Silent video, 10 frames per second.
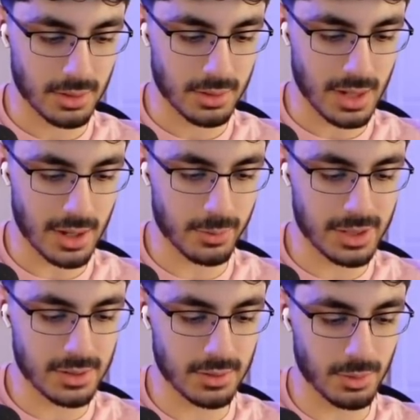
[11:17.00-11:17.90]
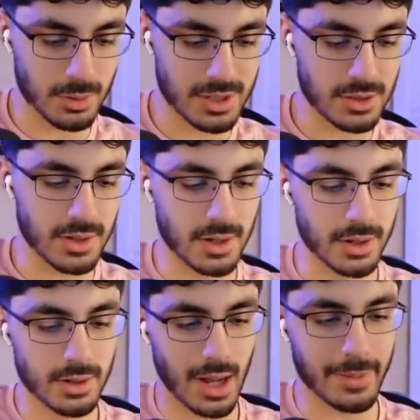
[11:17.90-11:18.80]
How do we do? What do we do here?
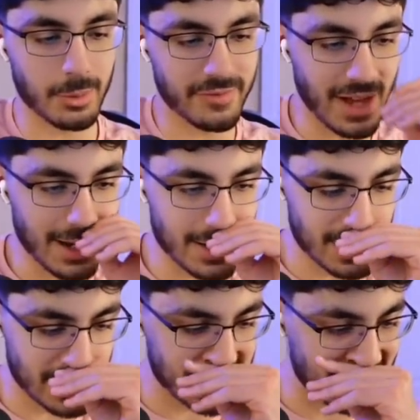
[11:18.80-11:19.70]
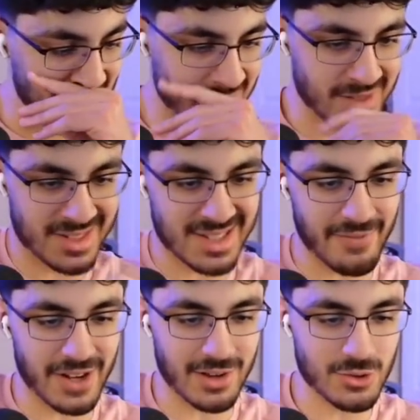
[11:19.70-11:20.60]
I mean, we've got a
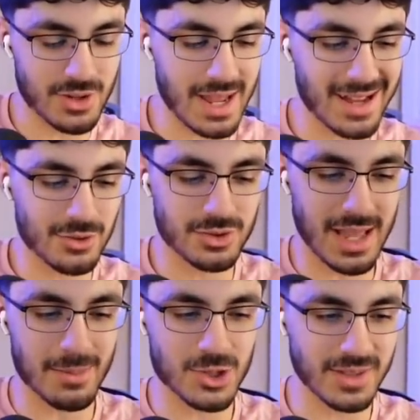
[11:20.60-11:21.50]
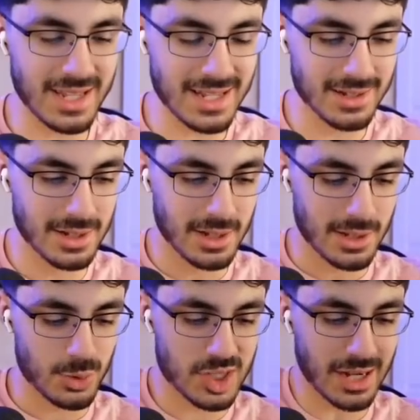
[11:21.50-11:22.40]
700, 800 damage lead.
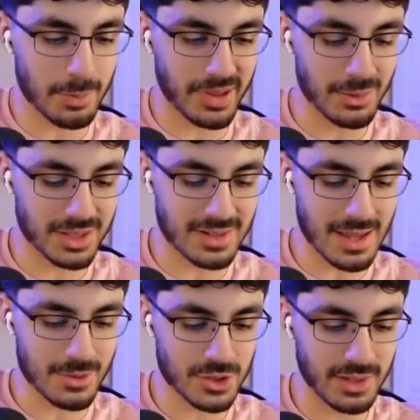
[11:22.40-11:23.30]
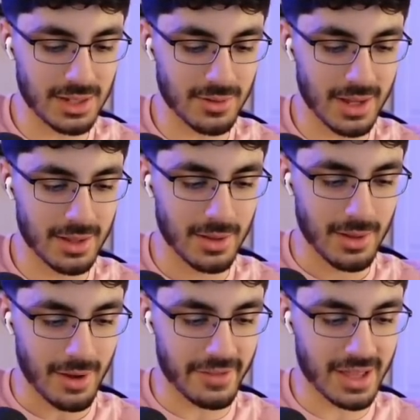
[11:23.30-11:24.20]
We just got to play with the damage lead, right?
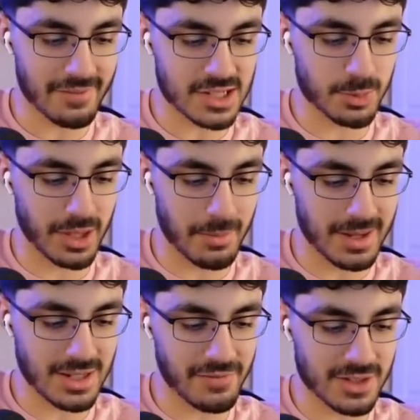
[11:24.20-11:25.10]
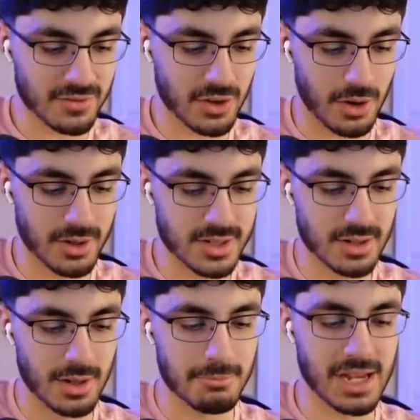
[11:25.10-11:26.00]
I feel like I have to split up my defensive cards.
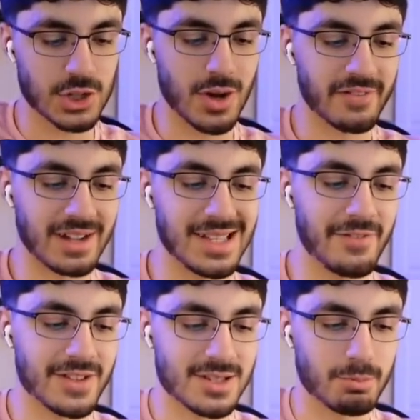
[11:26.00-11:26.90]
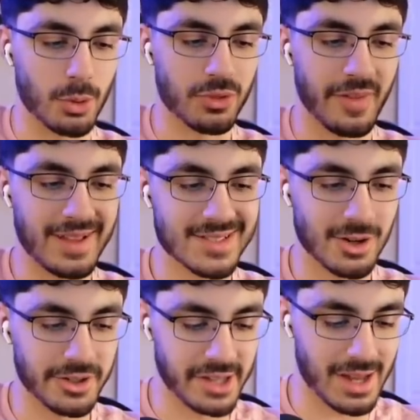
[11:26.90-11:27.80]
Make sure I've got defense in both lanes at
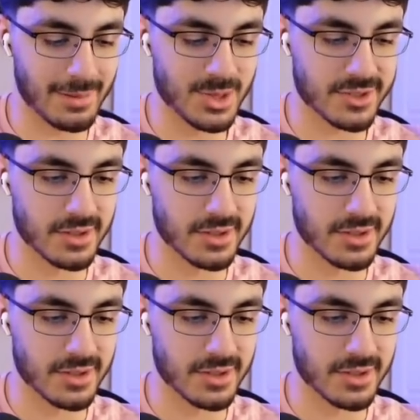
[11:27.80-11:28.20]
all times.